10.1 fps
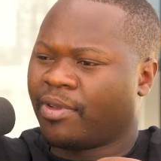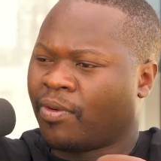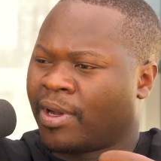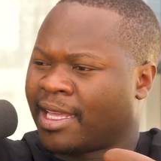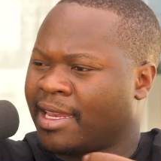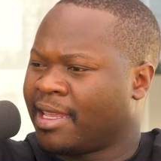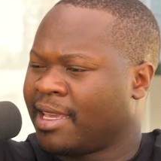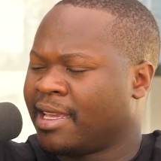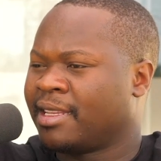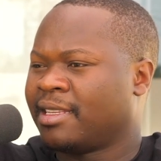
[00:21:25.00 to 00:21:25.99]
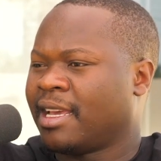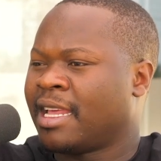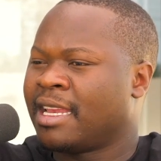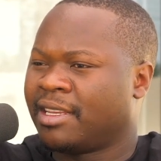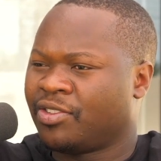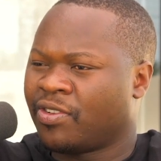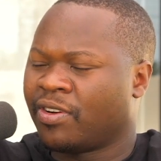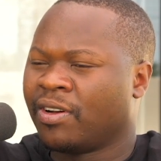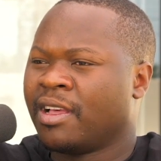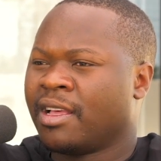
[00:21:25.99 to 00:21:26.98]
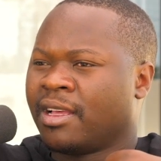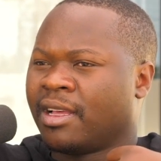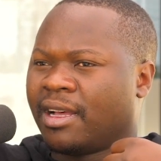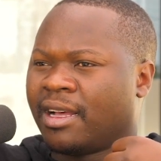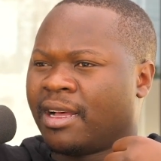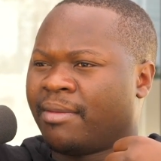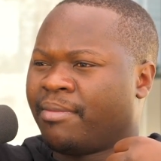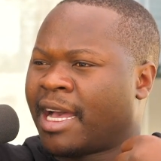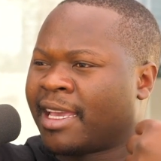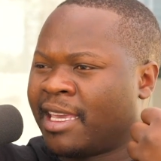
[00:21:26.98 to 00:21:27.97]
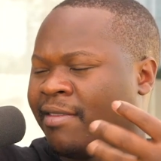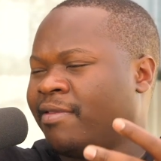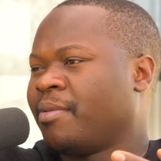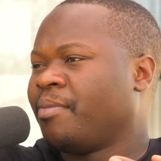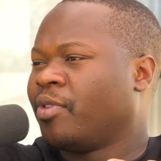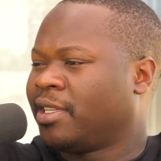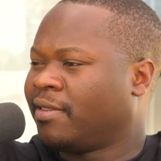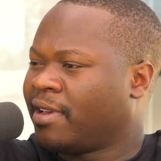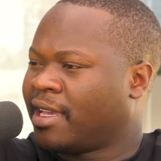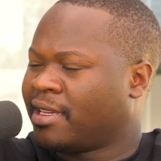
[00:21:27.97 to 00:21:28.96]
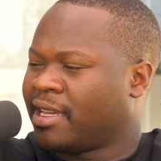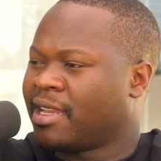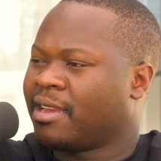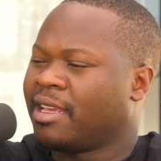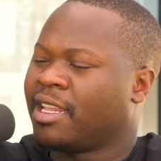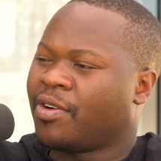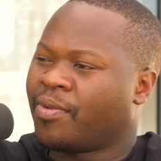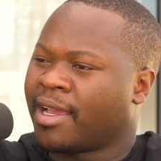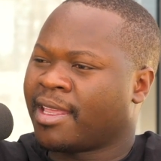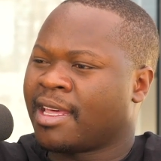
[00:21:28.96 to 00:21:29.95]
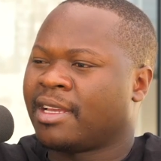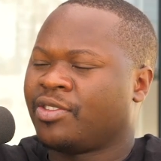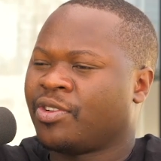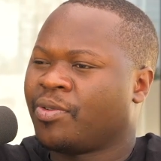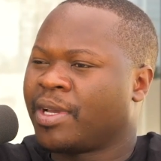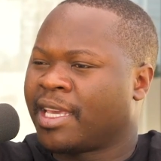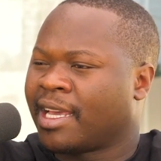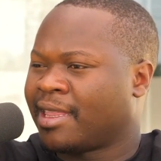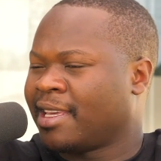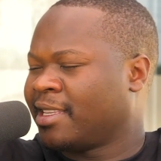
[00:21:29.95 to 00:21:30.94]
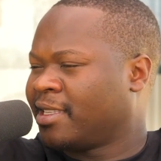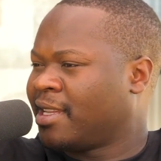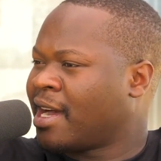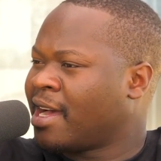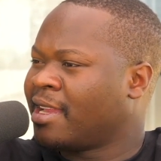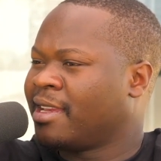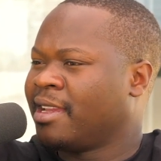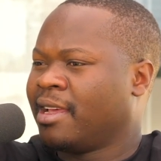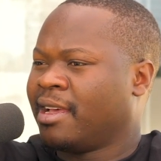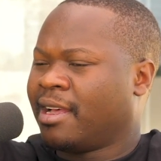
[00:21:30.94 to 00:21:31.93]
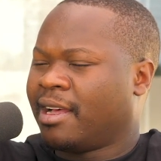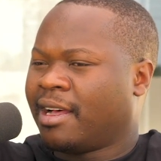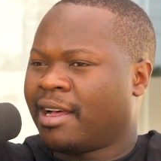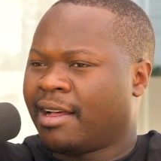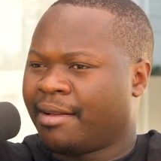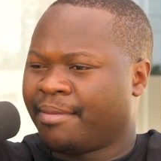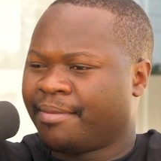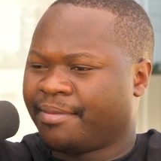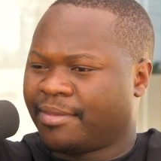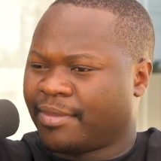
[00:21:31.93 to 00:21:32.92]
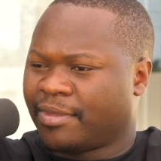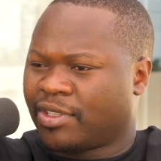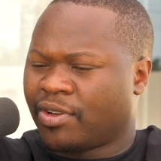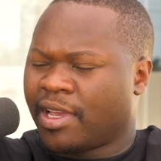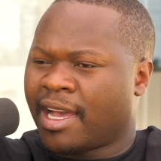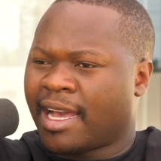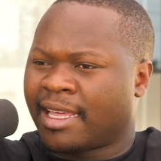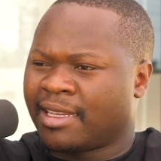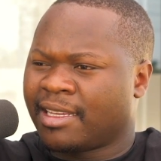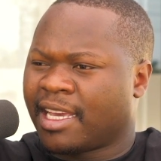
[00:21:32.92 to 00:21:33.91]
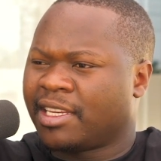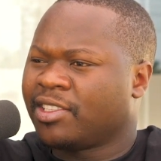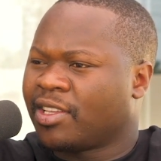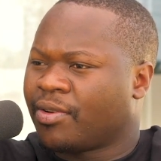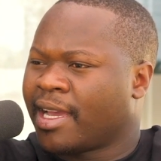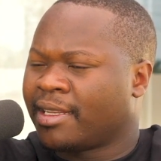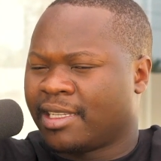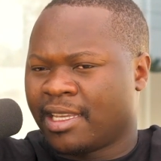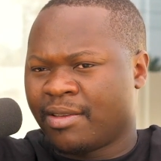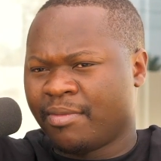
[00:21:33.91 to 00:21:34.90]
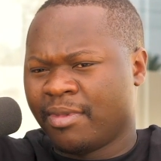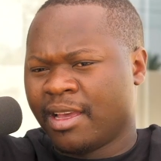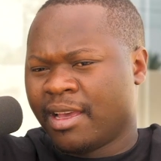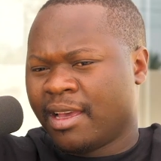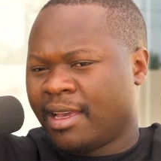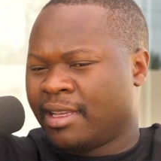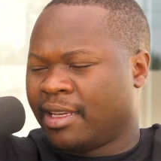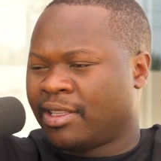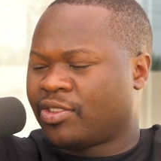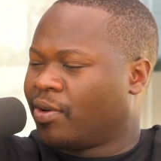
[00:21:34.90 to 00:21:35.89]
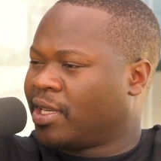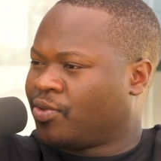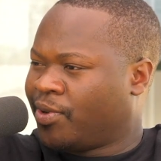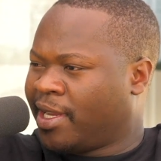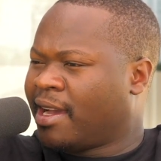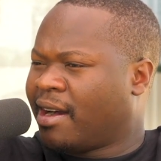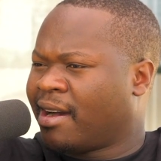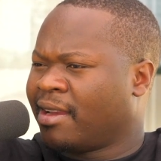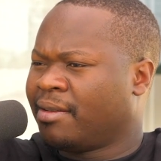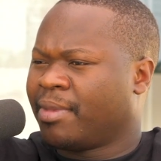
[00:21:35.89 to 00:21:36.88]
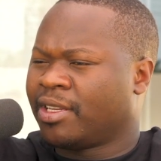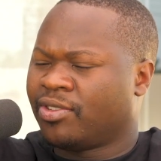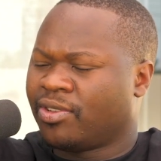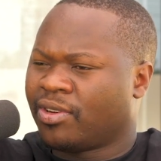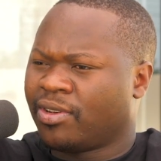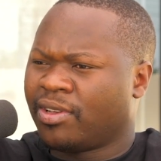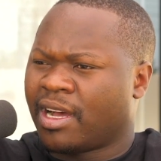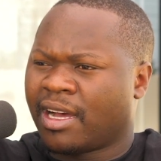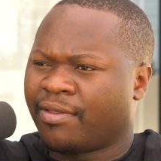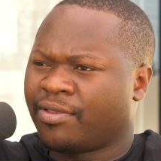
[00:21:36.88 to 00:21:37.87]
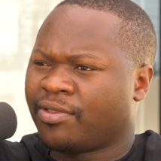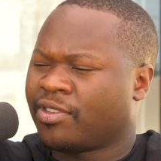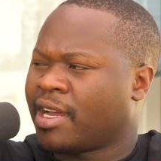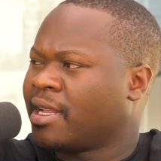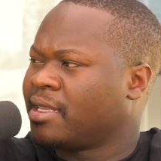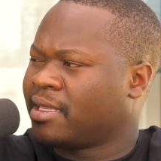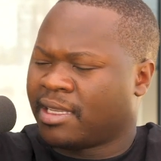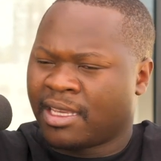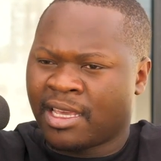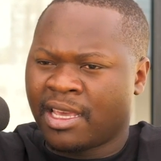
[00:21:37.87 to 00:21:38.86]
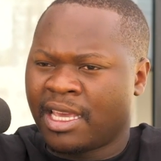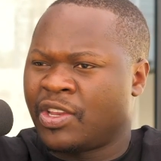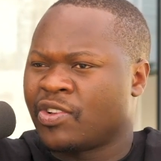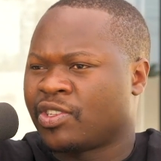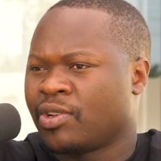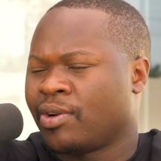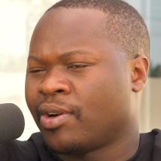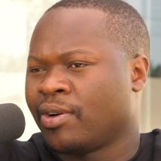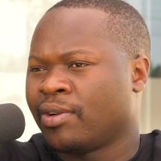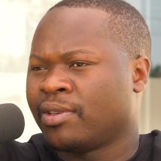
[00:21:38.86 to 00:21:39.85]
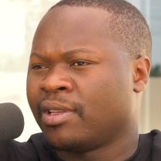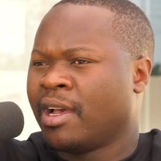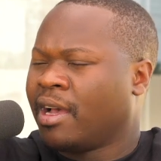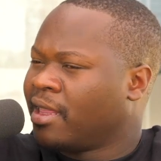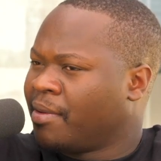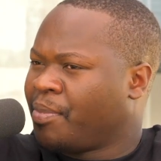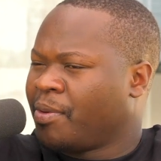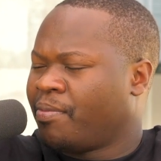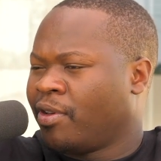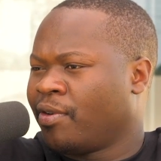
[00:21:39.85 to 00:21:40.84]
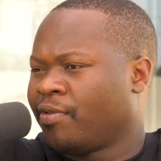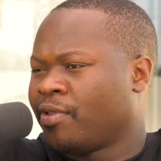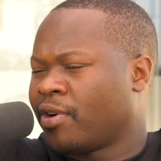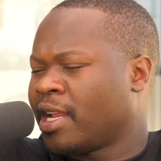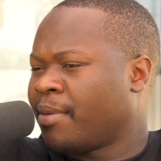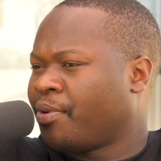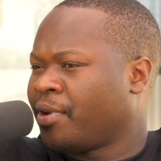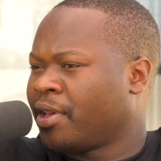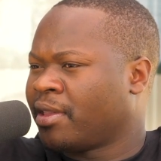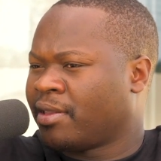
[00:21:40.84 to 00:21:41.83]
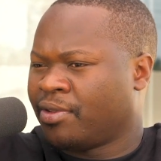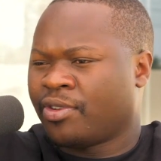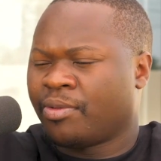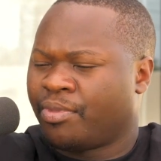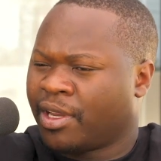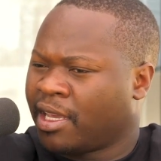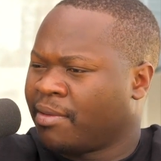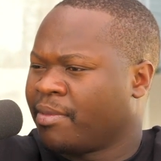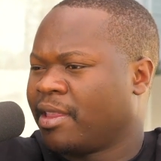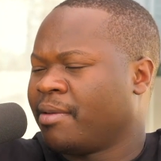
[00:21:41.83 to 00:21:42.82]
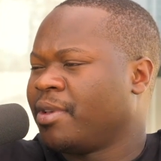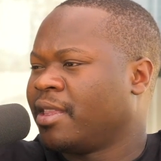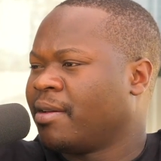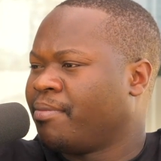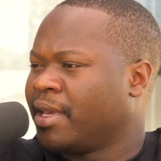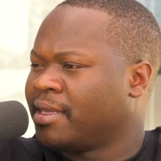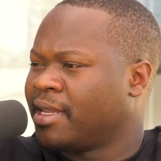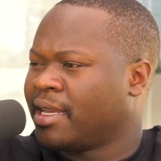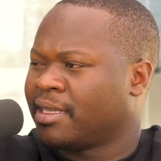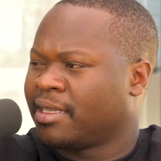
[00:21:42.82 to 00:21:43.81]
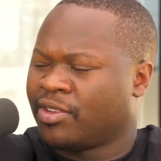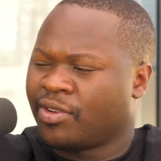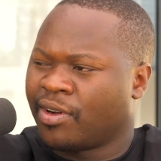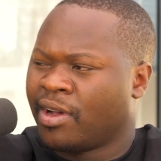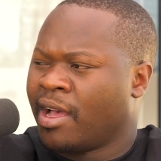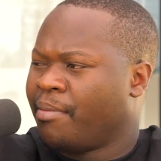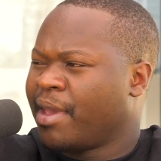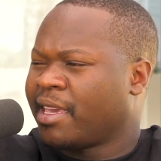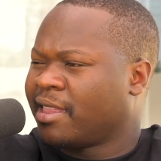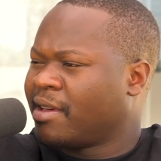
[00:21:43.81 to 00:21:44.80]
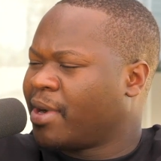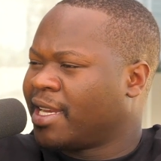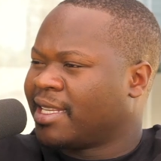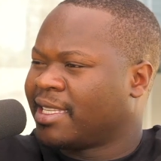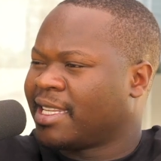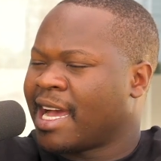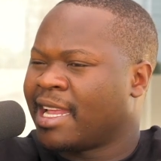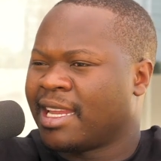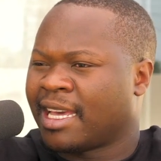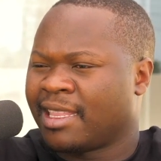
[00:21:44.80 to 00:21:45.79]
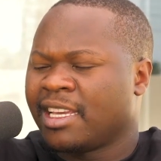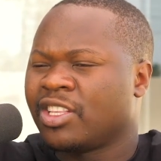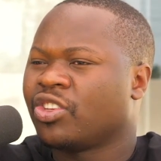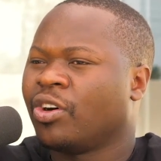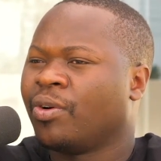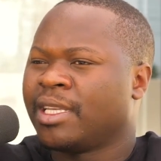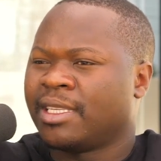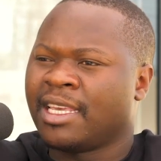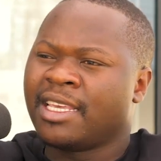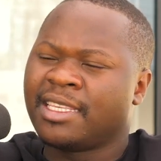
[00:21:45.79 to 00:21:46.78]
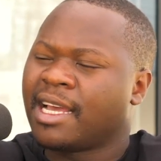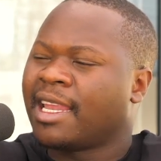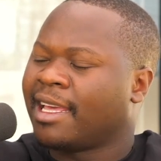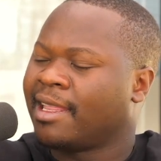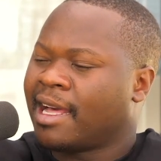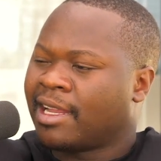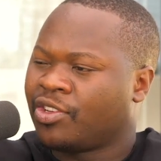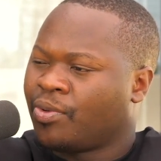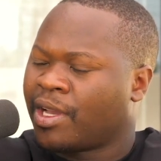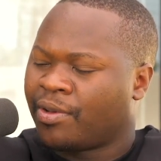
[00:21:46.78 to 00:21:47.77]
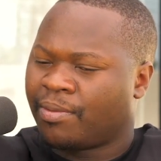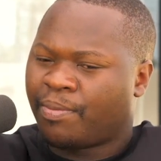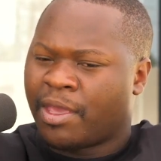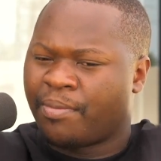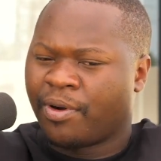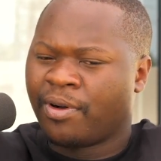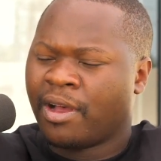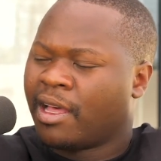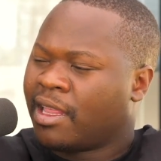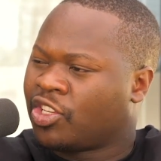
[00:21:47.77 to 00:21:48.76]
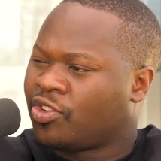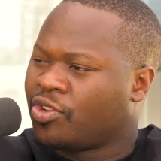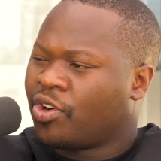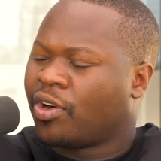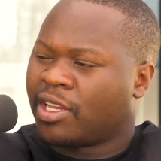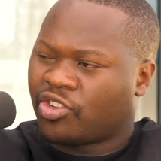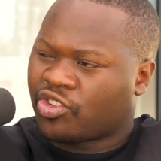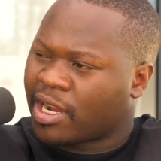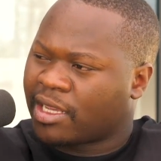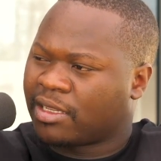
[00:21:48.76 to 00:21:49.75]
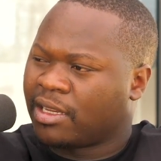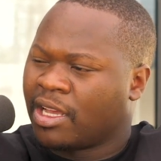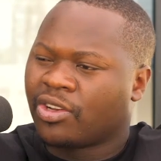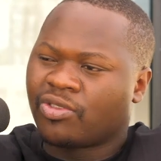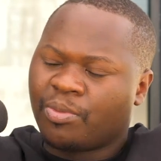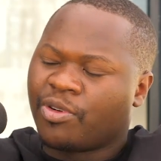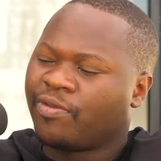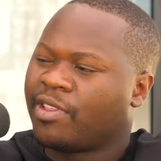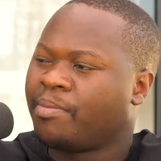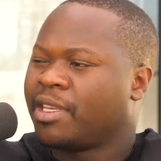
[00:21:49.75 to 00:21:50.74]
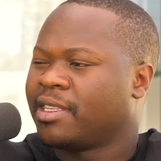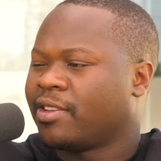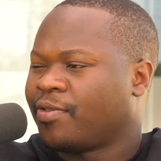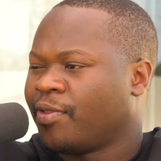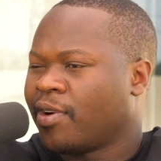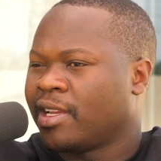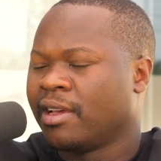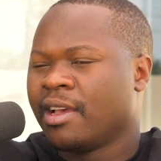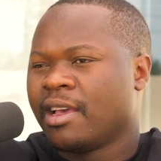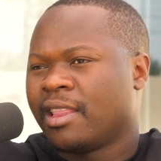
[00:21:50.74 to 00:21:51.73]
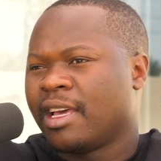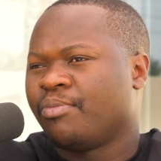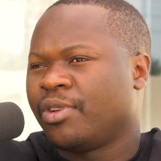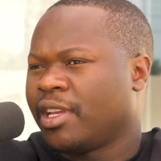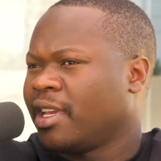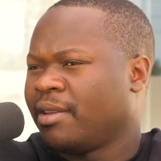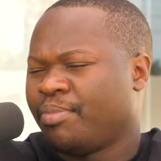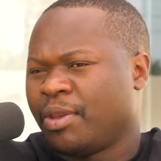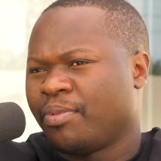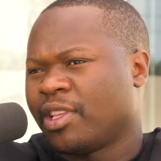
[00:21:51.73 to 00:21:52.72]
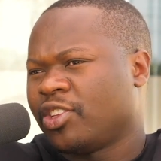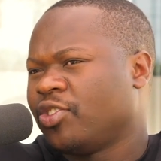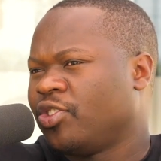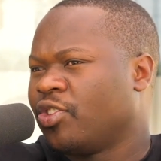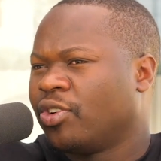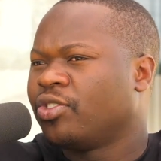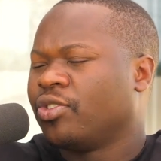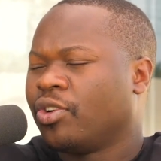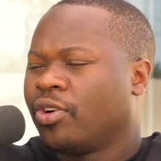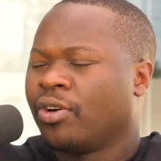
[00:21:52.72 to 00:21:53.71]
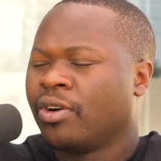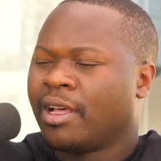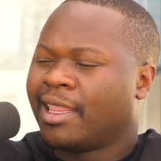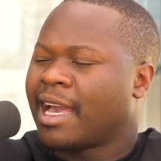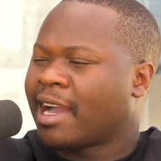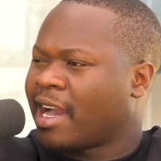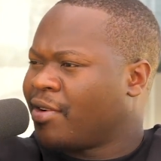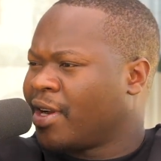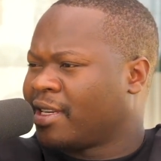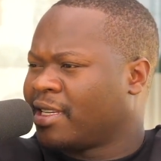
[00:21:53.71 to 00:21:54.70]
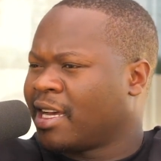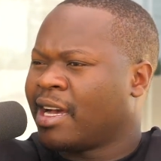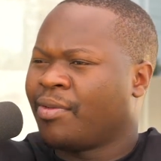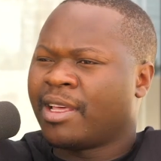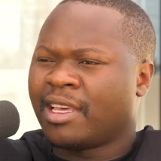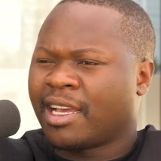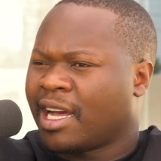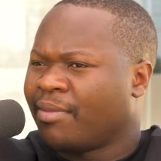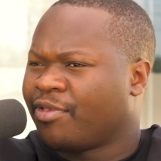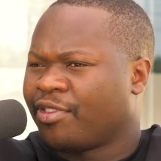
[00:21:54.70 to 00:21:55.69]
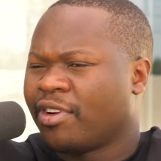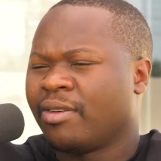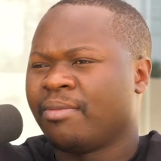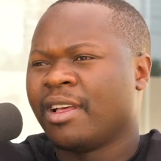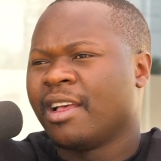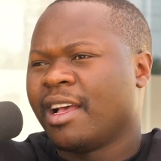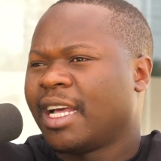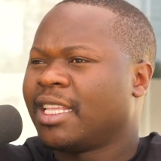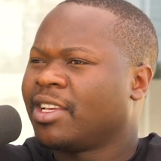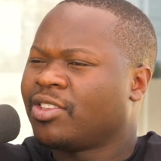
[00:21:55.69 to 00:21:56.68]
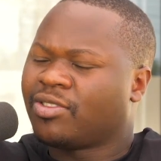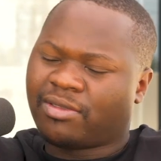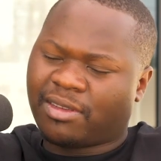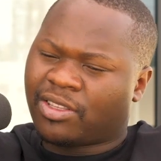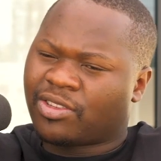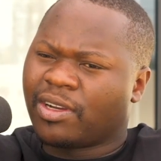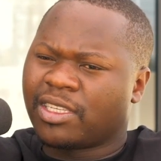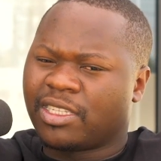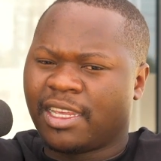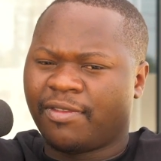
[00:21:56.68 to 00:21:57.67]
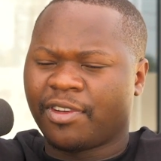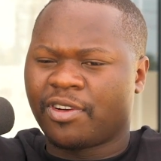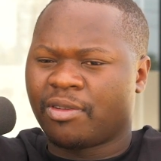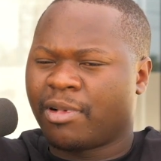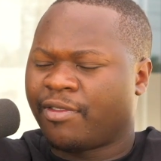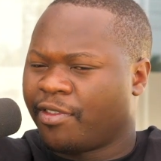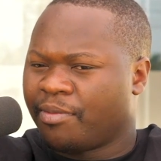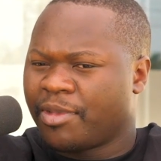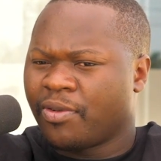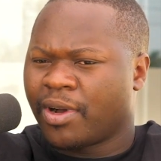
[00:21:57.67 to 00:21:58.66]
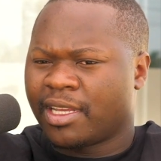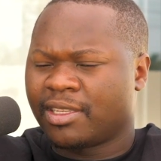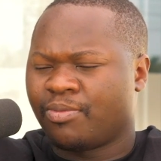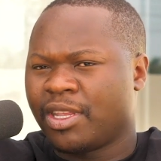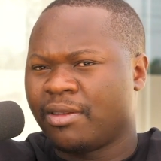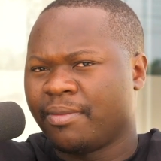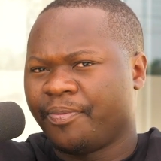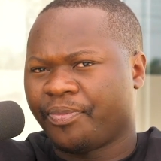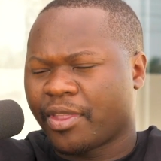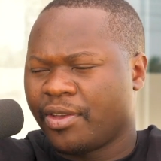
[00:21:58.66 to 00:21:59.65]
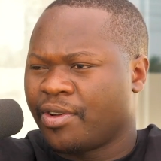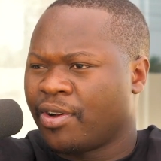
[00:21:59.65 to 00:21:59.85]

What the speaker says: what they need, and, you know, I give them motivation in a way that, you know, we get things done. So, yeah, I think getting the right team, it's always really hard, but, you know, you have to try and see in your circles the people you've grown up with, you know, bringing them in the business, you know, making them understand. I think it's always easier like that to work with people that you know and trust to move the business forward than bringing in people that you don't know their character, where they come from. I think it's always difficult, but for me, what has been, you